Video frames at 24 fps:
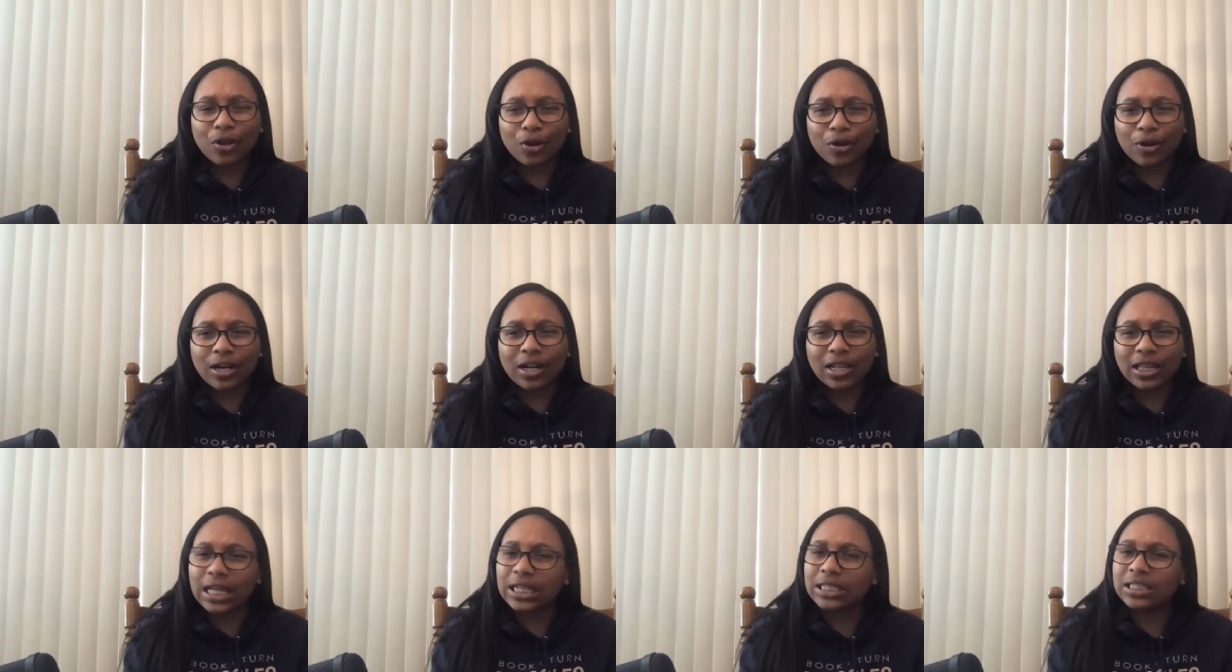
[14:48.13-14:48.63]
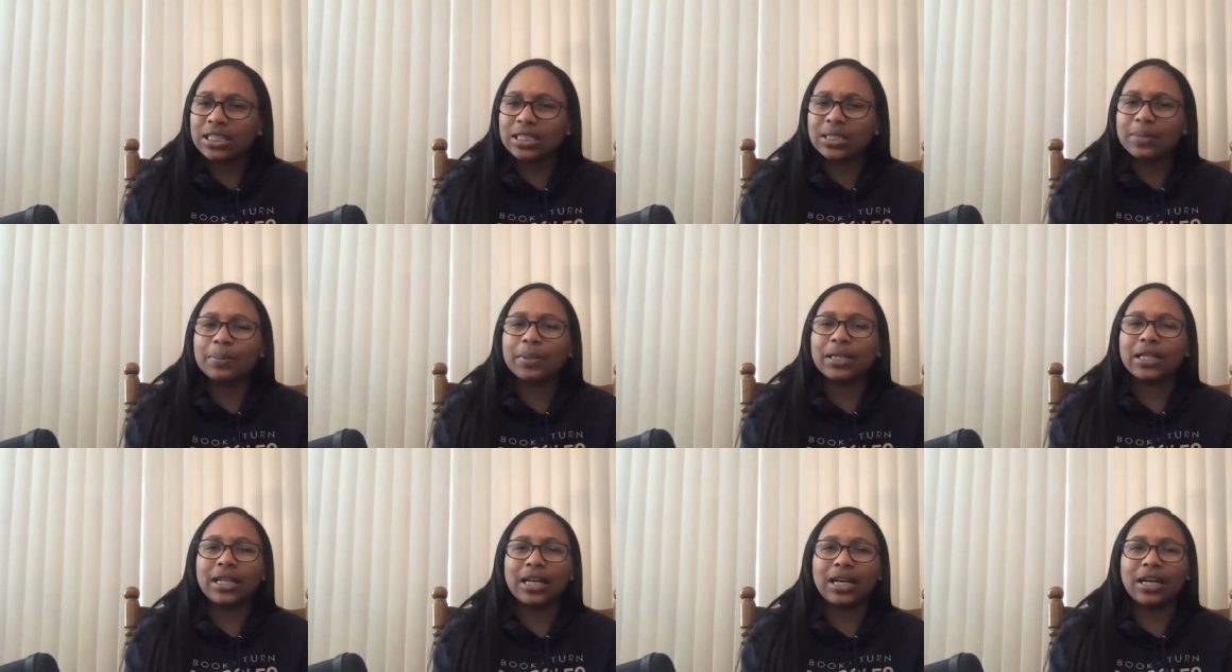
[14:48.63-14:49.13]
her and Alexis
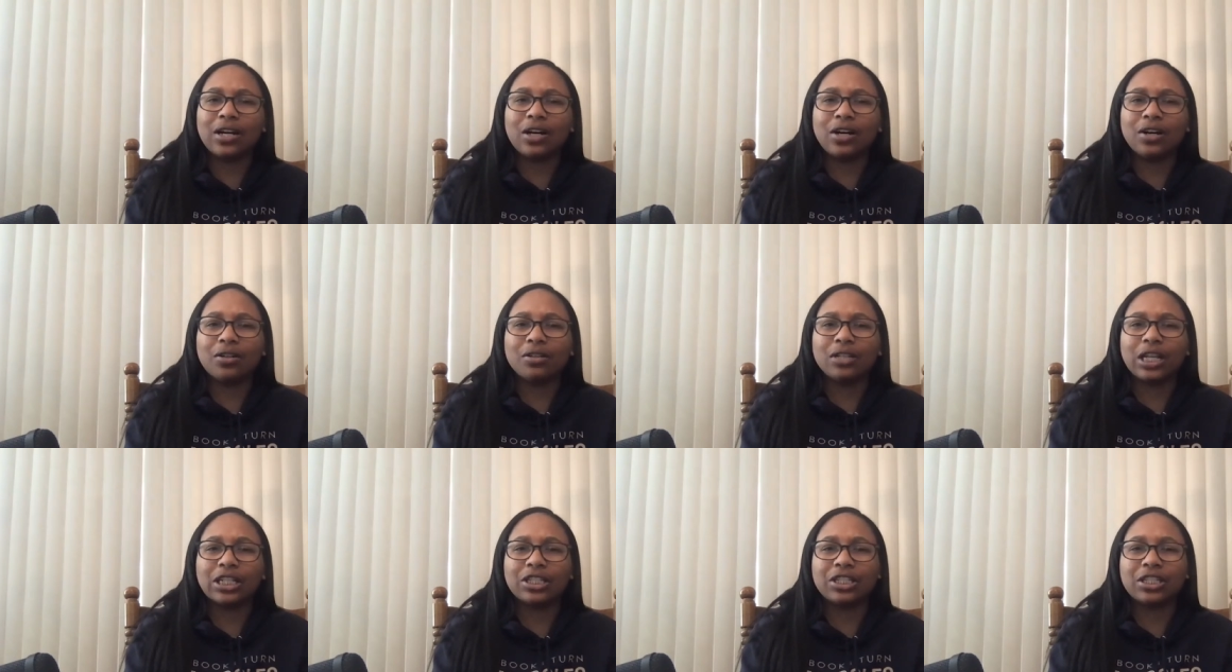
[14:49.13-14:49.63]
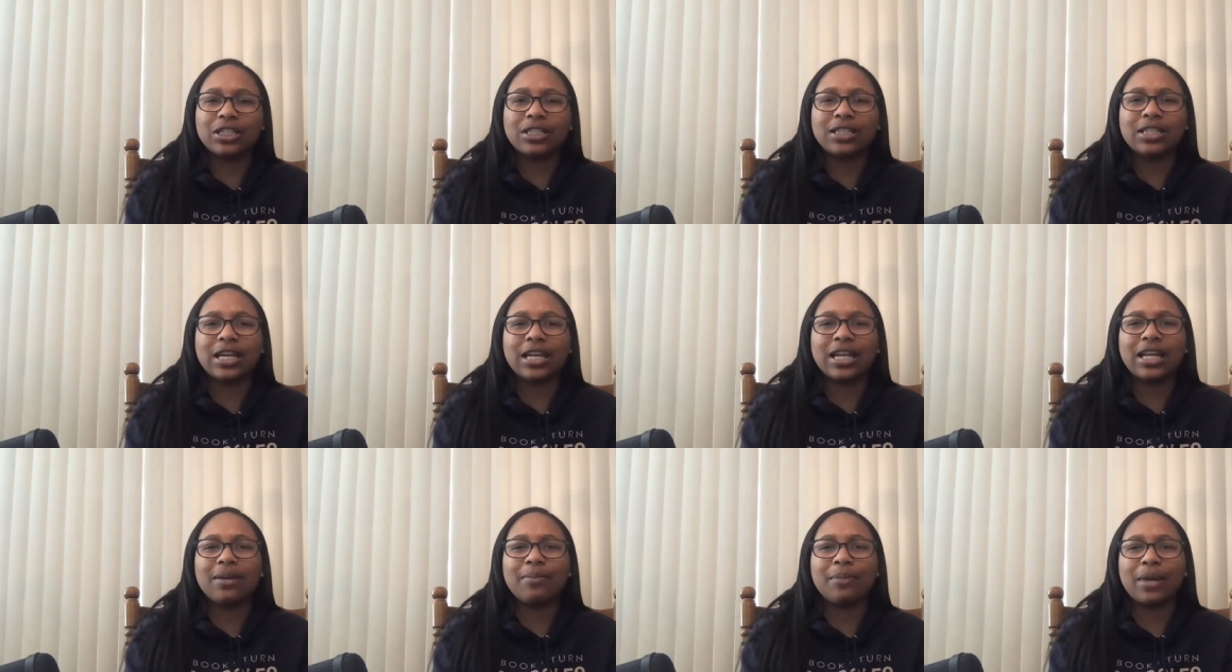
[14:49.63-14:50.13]
Bledel. Like she's
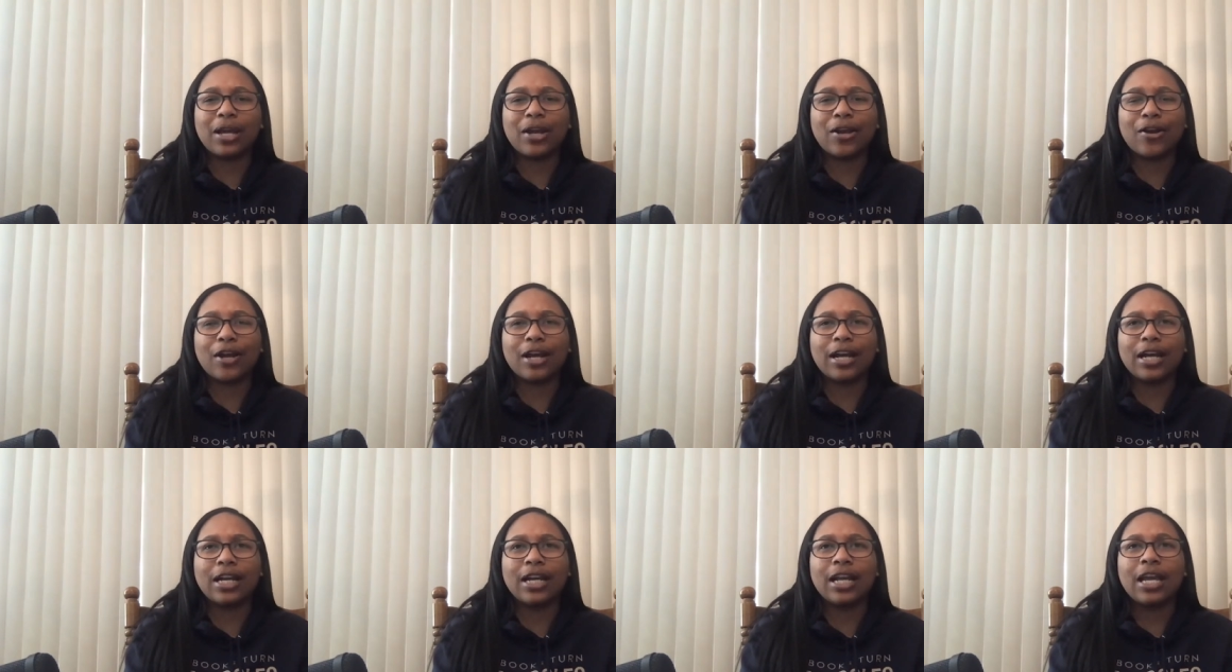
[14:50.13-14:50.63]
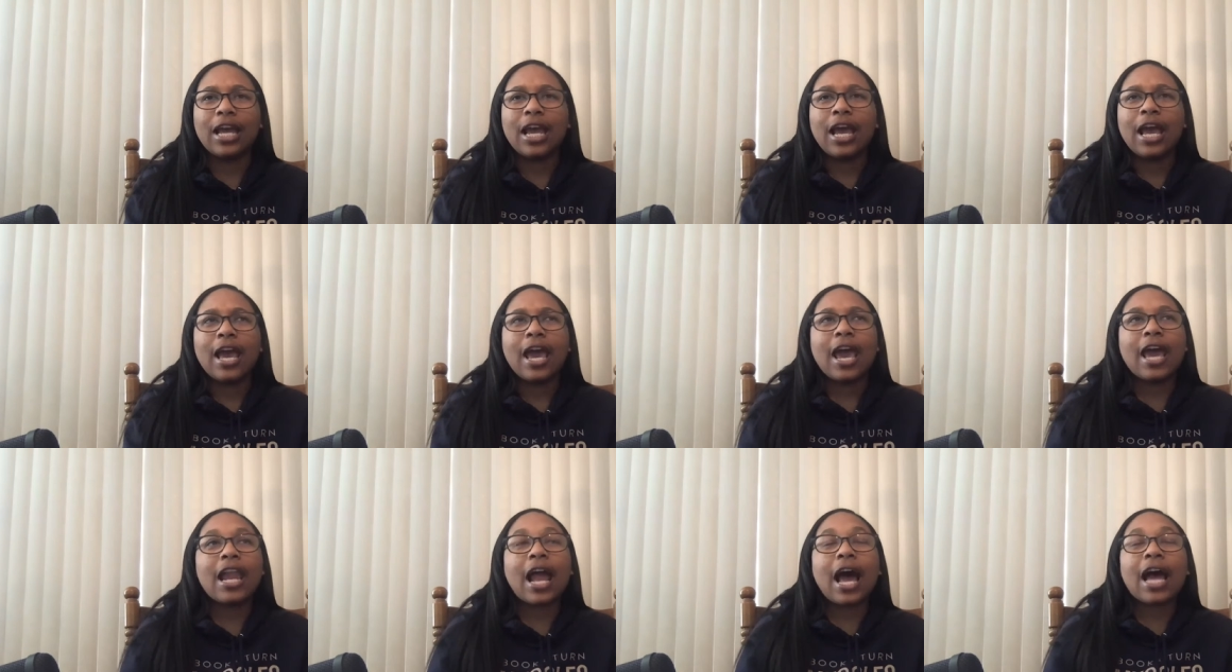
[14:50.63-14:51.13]
getting married,
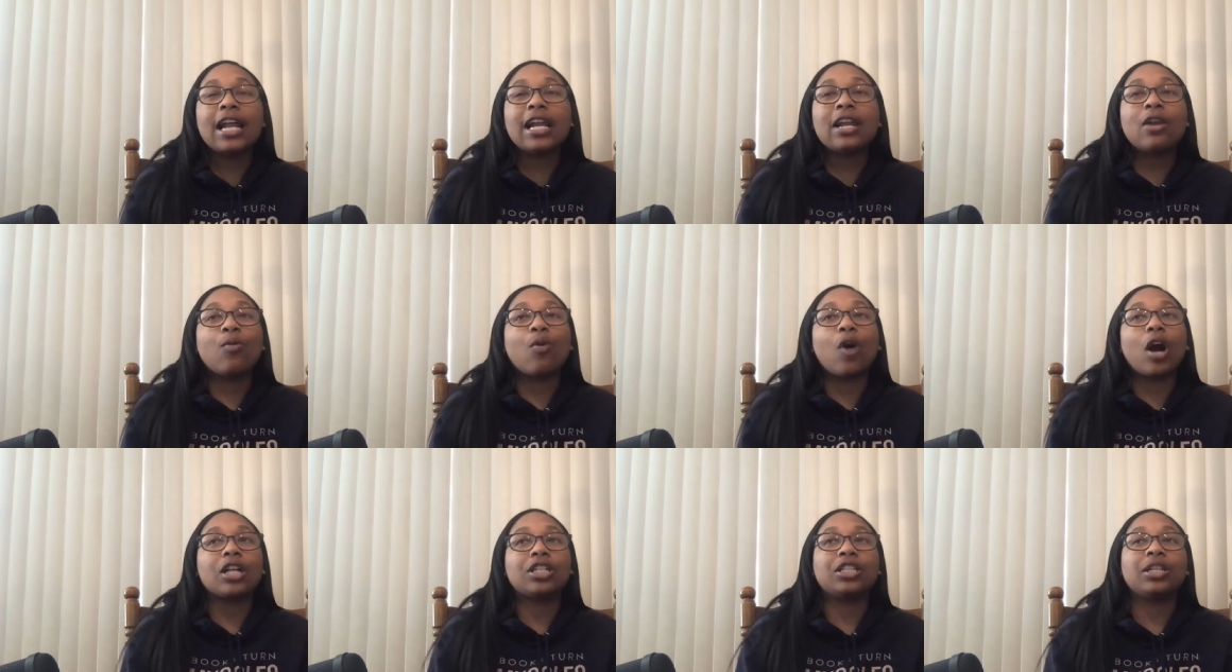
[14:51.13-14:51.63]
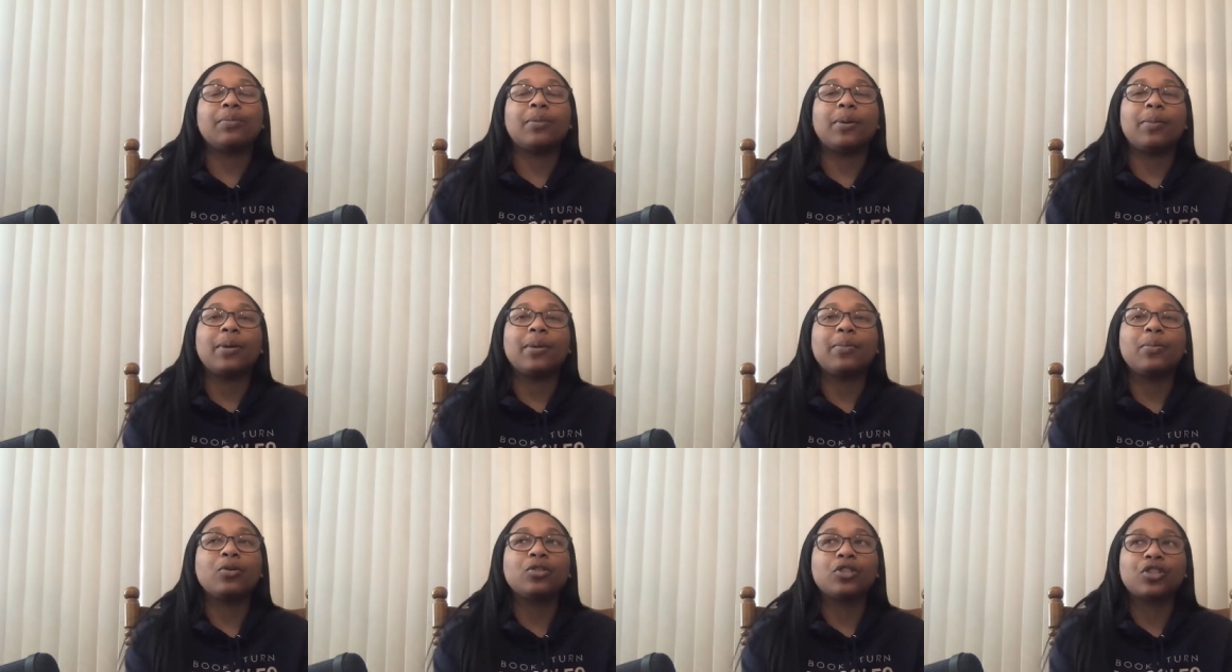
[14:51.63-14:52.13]
and I didn't watch it, but
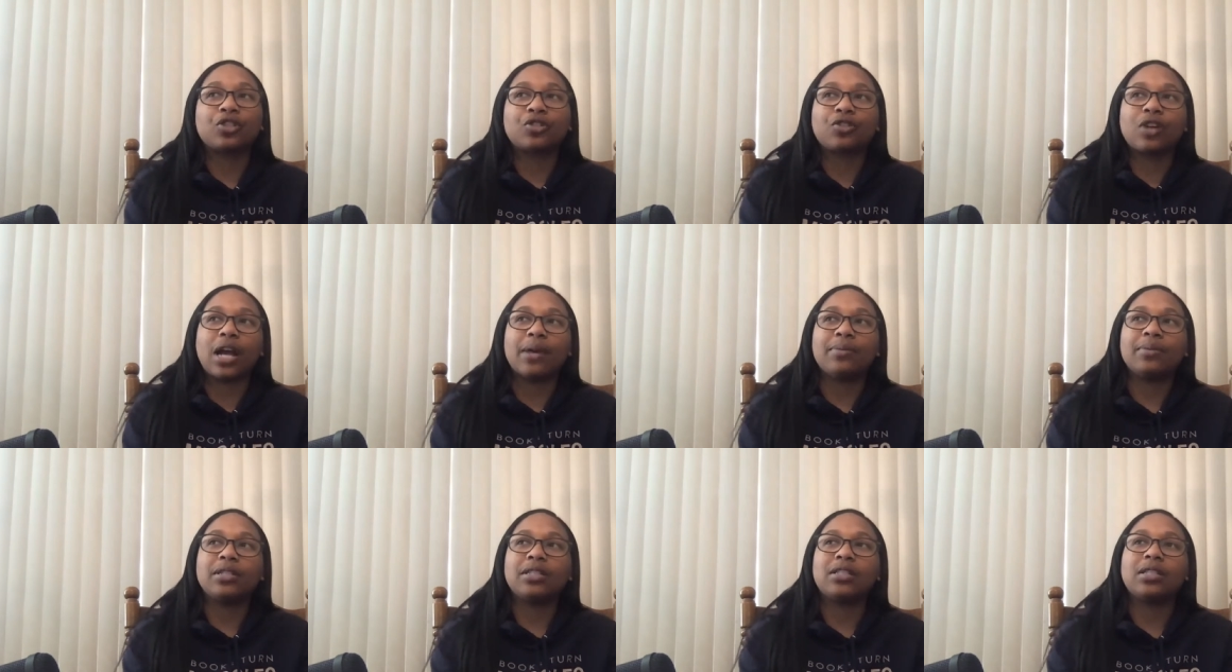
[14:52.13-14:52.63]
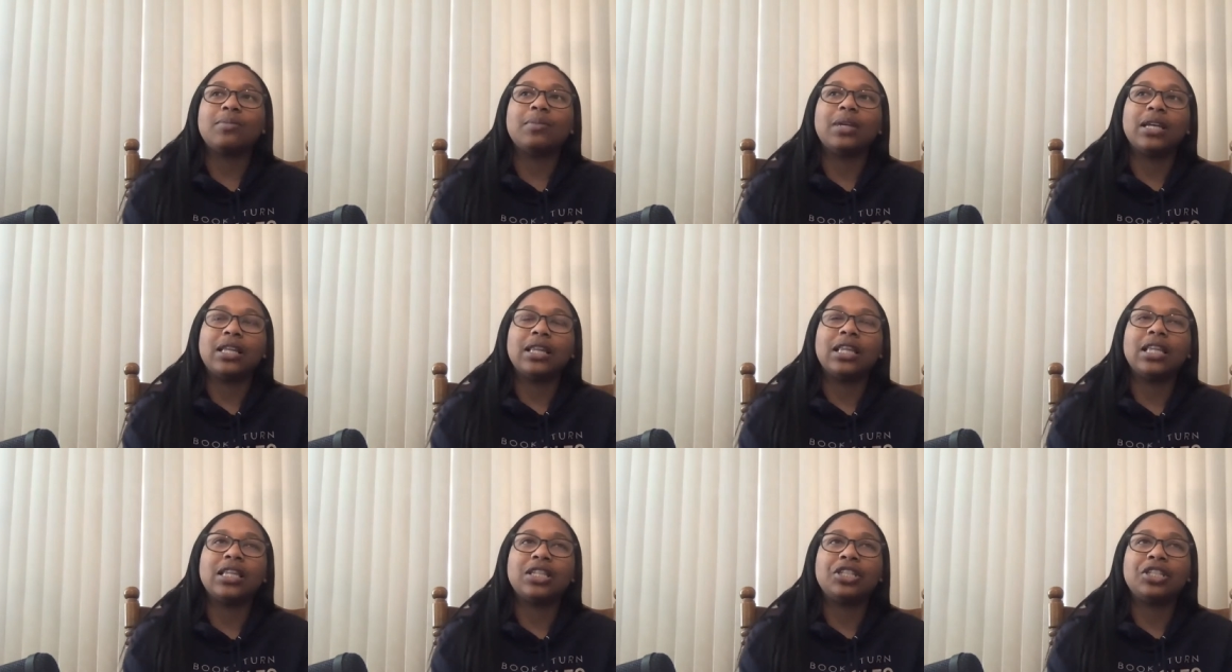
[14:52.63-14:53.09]
people described it to me.